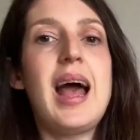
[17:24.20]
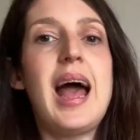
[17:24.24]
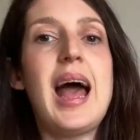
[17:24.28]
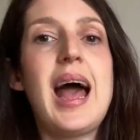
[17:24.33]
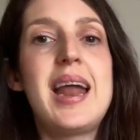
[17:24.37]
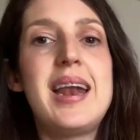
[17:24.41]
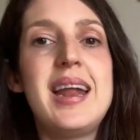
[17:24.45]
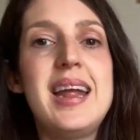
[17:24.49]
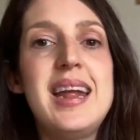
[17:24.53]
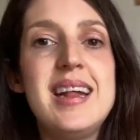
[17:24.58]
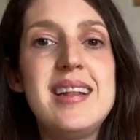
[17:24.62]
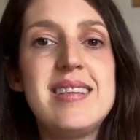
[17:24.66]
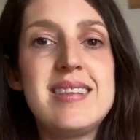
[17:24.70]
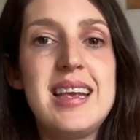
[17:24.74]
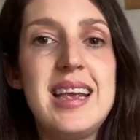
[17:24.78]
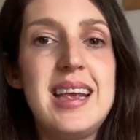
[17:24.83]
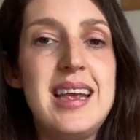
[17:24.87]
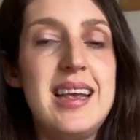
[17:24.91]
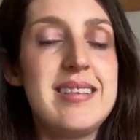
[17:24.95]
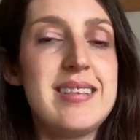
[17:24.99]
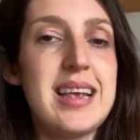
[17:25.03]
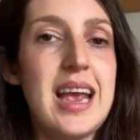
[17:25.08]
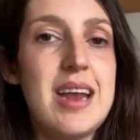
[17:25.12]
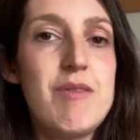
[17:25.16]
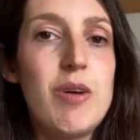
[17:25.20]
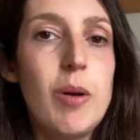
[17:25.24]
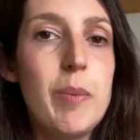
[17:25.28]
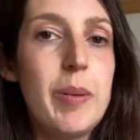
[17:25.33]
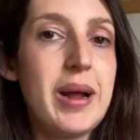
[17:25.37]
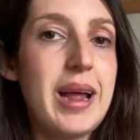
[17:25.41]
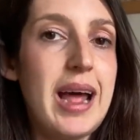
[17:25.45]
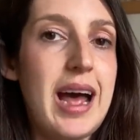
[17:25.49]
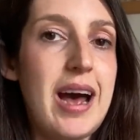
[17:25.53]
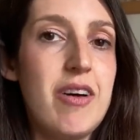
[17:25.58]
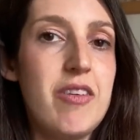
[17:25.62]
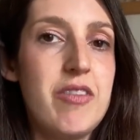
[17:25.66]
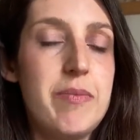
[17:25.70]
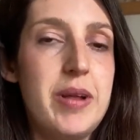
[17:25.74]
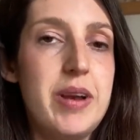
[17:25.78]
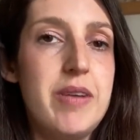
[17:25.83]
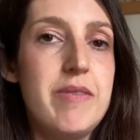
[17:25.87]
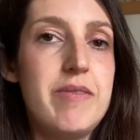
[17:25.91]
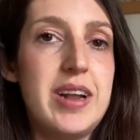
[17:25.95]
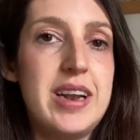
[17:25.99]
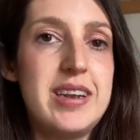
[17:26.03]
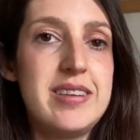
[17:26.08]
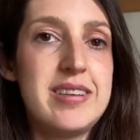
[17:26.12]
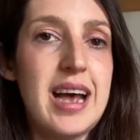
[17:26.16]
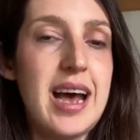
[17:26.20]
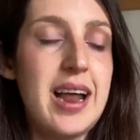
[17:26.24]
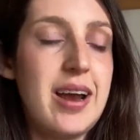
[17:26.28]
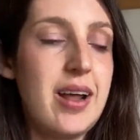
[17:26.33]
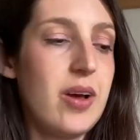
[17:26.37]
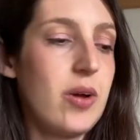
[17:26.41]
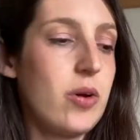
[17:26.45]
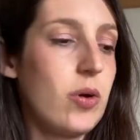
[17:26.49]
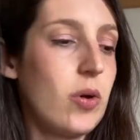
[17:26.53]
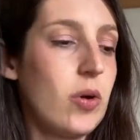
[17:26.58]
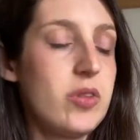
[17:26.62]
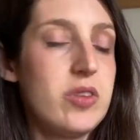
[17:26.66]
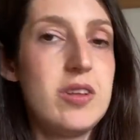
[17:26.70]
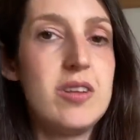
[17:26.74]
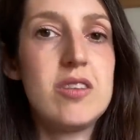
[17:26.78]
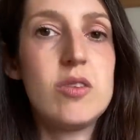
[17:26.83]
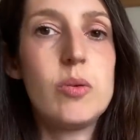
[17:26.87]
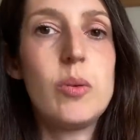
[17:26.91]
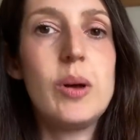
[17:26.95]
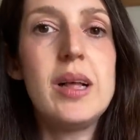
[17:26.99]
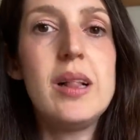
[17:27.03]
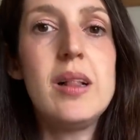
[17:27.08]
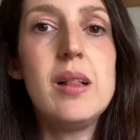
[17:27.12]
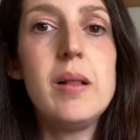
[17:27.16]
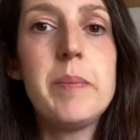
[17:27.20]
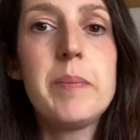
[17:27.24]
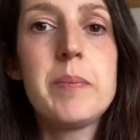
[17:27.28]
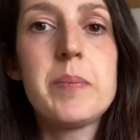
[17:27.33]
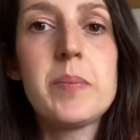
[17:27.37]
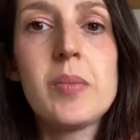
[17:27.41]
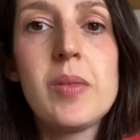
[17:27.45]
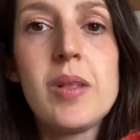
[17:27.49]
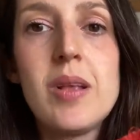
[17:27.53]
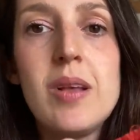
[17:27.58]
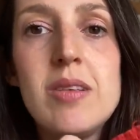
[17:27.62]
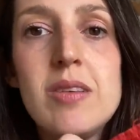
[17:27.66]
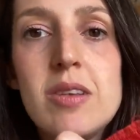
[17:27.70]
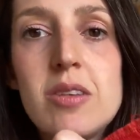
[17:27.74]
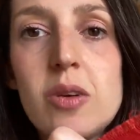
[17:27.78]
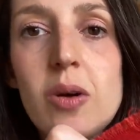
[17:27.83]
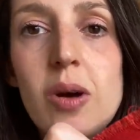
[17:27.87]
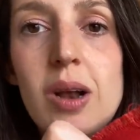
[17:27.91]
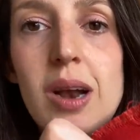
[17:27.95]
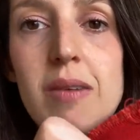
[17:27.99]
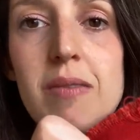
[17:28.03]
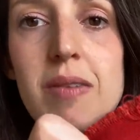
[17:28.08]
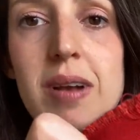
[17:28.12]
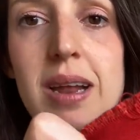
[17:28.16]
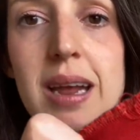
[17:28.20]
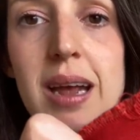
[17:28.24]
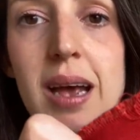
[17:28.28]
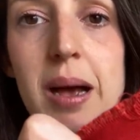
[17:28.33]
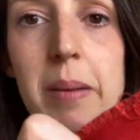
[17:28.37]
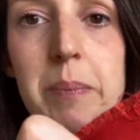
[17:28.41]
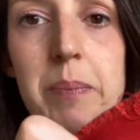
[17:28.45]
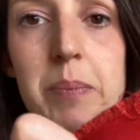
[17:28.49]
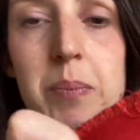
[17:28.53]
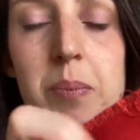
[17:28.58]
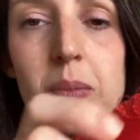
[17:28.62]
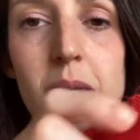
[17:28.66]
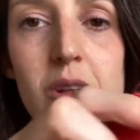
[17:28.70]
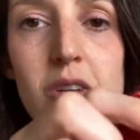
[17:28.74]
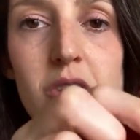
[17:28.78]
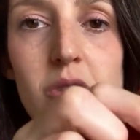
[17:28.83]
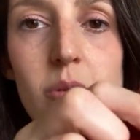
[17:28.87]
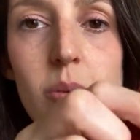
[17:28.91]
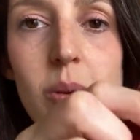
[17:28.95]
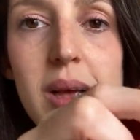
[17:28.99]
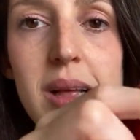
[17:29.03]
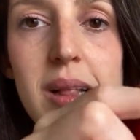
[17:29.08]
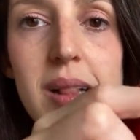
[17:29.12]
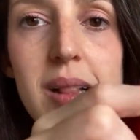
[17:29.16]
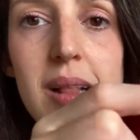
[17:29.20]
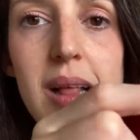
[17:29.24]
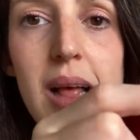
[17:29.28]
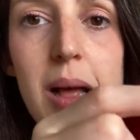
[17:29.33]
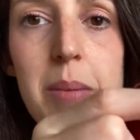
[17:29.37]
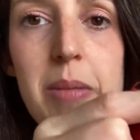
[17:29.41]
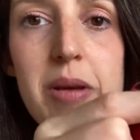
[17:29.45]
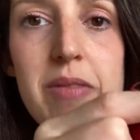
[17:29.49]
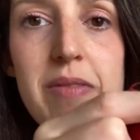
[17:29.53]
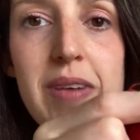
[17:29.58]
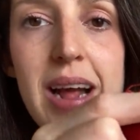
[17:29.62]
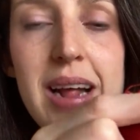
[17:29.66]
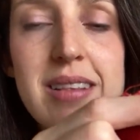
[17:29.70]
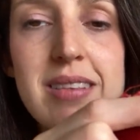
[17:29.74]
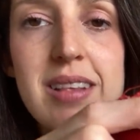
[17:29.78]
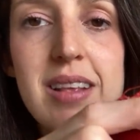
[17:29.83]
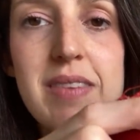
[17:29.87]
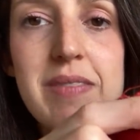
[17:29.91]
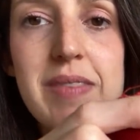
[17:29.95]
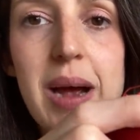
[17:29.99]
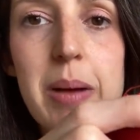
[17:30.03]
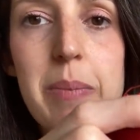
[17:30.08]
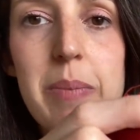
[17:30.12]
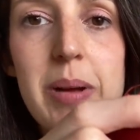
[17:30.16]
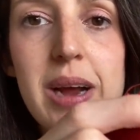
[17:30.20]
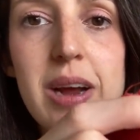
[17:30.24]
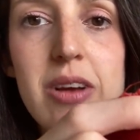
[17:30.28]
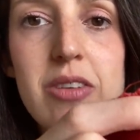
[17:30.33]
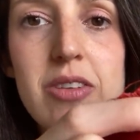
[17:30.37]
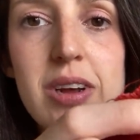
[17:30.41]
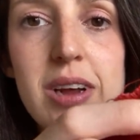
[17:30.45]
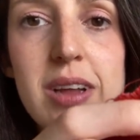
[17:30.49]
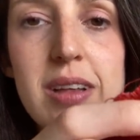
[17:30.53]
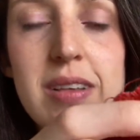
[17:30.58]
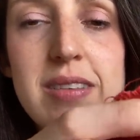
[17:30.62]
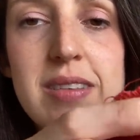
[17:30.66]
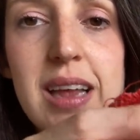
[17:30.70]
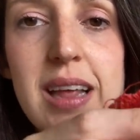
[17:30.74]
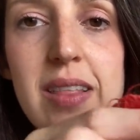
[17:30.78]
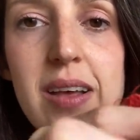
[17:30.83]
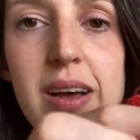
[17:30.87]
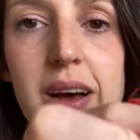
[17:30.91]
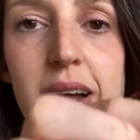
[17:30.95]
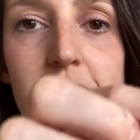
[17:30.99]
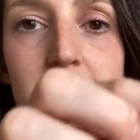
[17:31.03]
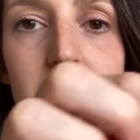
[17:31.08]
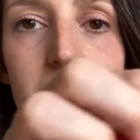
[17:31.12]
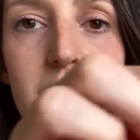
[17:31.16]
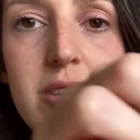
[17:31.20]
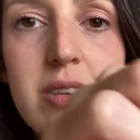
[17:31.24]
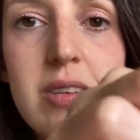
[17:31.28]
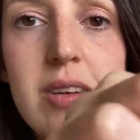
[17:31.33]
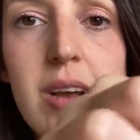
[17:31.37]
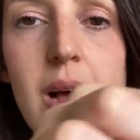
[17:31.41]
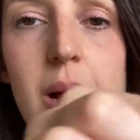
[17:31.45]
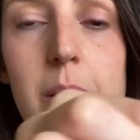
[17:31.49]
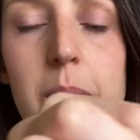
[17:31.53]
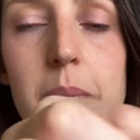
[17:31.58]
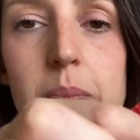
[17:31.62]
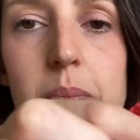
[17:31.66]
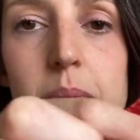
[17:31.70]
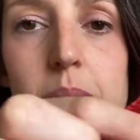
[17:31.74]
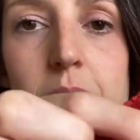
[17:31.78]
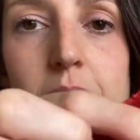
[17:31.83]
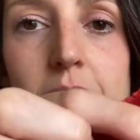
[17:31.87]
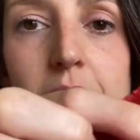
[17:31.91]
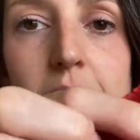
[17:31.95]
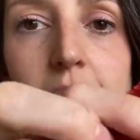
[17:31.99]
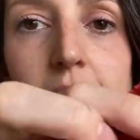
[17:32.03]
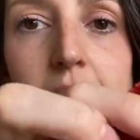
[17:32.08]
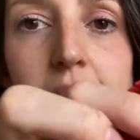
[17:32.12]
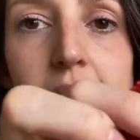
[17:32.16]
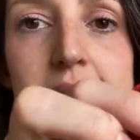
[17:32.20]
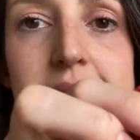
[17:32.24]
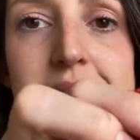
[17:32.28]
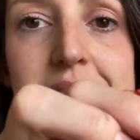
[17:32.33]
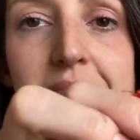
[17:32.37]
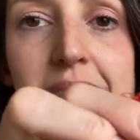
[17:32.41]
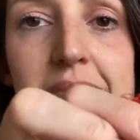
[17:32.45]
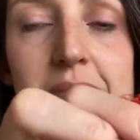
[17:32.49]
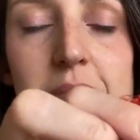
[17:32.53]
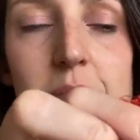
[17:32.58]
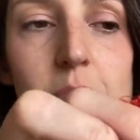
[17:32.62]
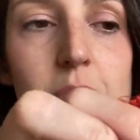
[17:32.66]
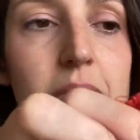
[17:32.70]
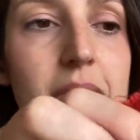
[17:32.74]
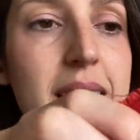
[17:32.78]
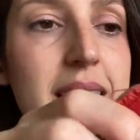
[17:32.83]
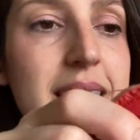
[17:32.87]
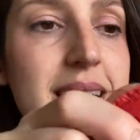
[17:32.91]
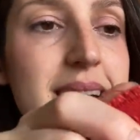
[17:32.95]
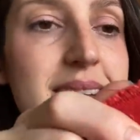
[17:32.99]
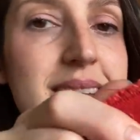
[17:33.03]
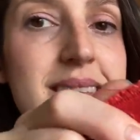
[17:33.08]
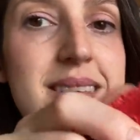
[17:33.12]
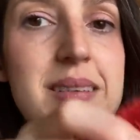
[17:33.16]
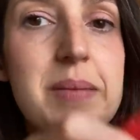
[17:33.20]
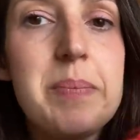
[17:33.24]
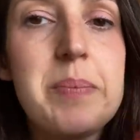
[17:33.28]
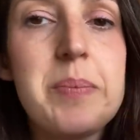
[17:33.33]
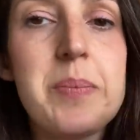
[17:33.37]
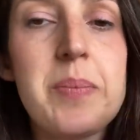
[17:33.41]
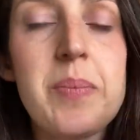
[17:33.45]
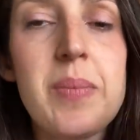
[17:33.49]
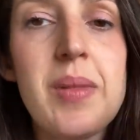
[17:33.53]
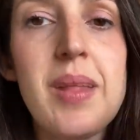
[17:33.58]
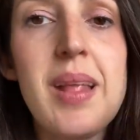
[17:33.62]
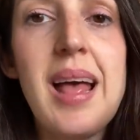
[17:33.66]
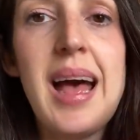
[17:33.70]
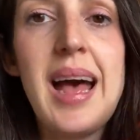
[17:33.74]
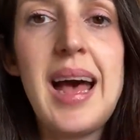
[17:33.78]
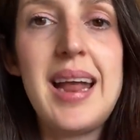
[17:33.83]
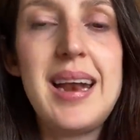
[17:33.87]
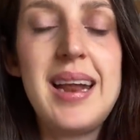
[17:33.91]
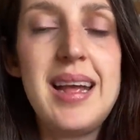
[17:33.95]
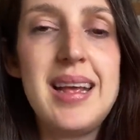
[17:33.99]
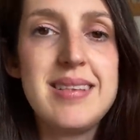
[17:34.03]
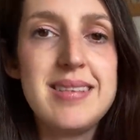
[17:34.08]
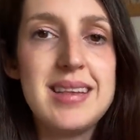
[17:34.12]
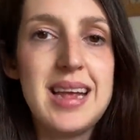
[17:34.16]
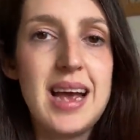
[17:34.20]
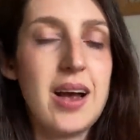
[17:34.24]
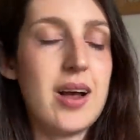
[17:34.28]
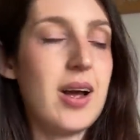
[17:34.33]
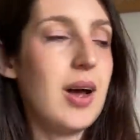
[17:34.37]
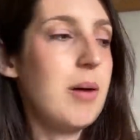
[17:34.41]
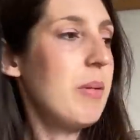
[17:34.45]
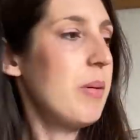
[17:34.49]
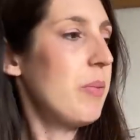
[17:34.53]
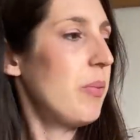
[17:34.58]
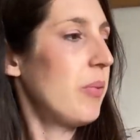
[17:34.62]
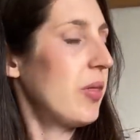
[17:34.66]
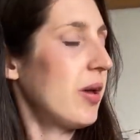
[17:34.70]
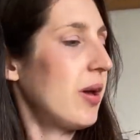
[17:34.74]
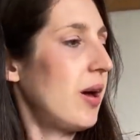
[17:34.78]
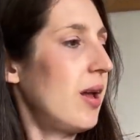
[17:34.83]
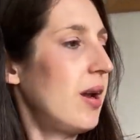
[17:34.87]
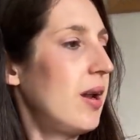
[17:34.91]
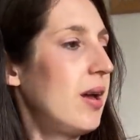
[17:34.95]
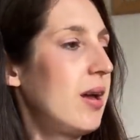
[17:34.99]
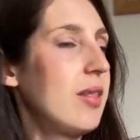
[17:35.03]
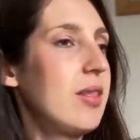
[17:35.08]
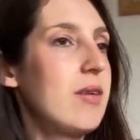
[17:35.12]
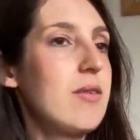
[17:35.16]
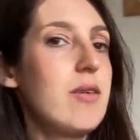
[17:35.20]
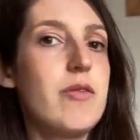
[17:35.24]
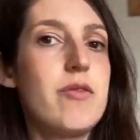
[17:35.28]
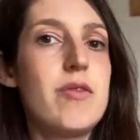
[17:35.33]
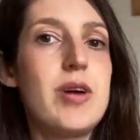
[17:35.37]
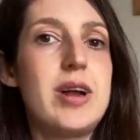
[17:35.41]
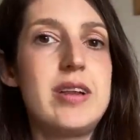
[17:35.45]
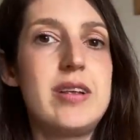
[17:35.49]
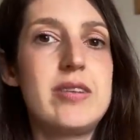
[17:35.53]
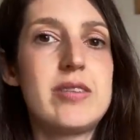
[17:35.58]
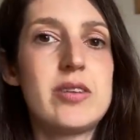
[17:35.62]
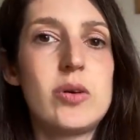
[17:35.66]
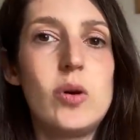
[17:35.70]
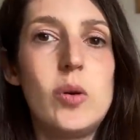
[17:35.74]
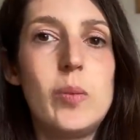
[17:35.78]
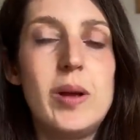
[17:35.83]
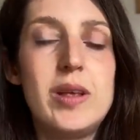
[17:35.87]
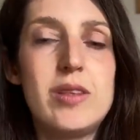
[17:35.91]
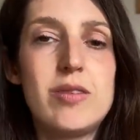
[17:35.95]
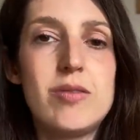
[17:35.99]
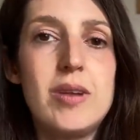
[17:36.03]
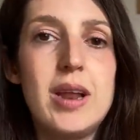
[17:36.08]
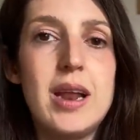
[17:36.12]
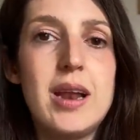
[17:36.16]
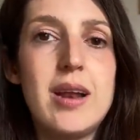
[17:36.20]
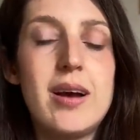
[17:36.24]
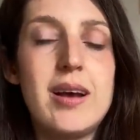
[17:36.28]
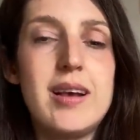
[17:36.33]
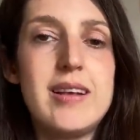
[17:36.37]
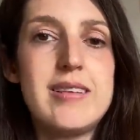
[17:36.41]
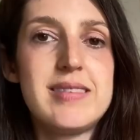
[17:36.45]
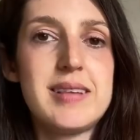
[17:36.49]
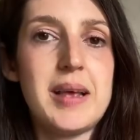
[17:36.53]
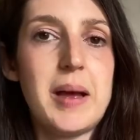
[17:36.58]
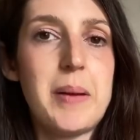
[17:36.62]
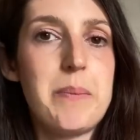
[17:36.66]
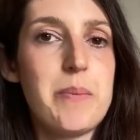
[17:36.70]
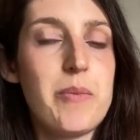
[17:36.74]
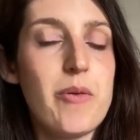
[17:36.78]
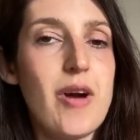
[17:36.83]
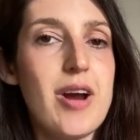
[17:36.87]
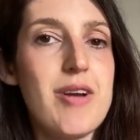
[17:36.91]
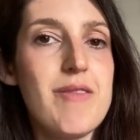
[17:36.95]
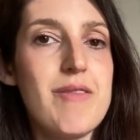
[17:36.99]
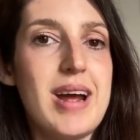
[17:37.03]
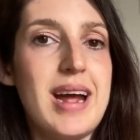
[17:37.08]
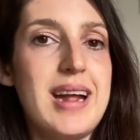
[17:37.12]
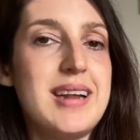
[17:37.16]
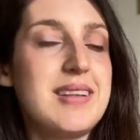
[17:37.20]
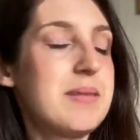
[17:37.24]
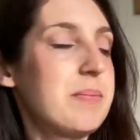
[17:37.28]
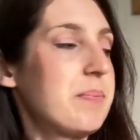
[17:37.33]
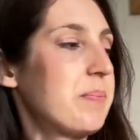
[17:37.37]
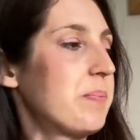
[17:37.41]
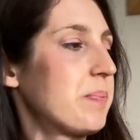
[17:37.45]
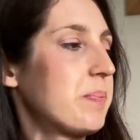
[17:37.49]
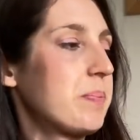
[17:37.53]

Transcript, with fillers: and it is a Robert Kaufman Ventana cotton twill. So it's got a lovely um, twill um, effect to the fabric as you can see the kind of um, diagonal lines. And it's, yeah, I can't remember what the colour of red it's called, but it's really nice um, bright red